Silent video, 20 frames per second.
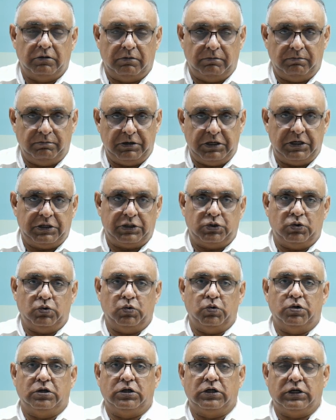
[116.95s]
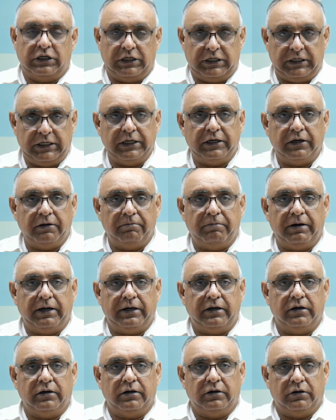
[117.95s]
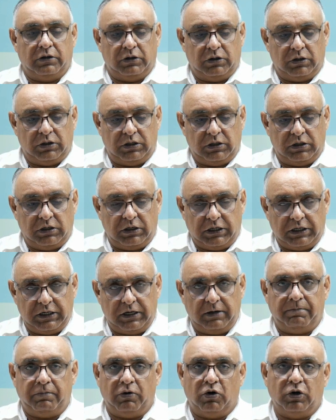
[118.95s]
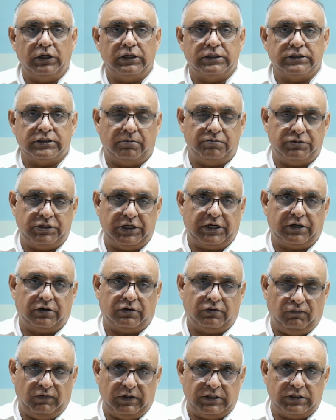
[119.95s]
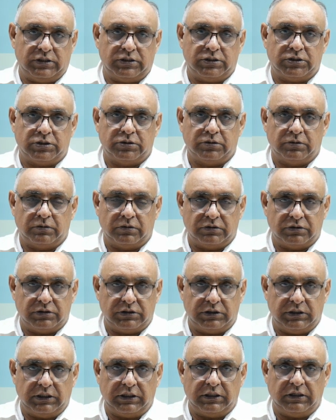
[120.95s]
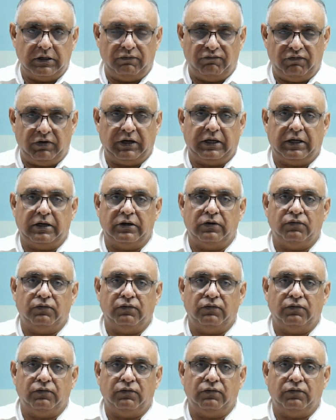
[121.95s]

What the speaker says: make you create a better grip on a subject, which is significant